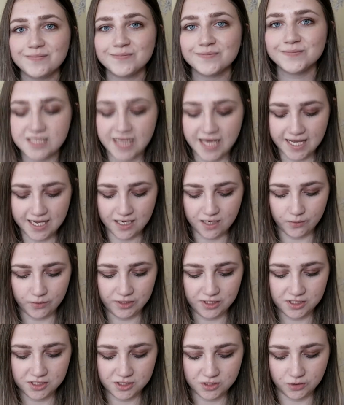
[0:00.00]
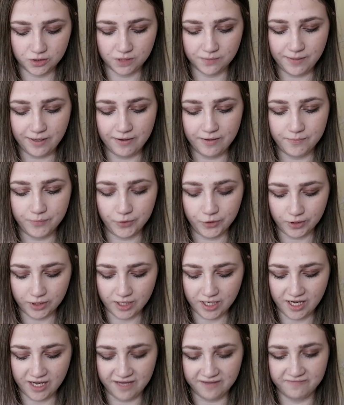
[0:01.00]
Today I wanted to talk about a
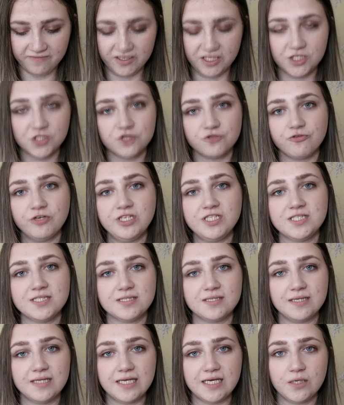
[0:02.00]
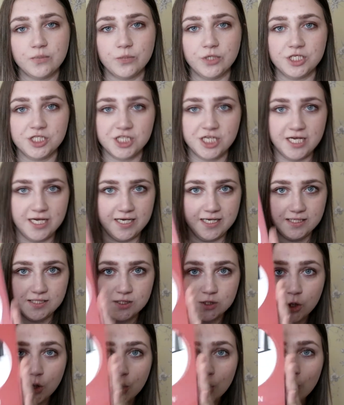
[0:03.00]
book I finished recently, which is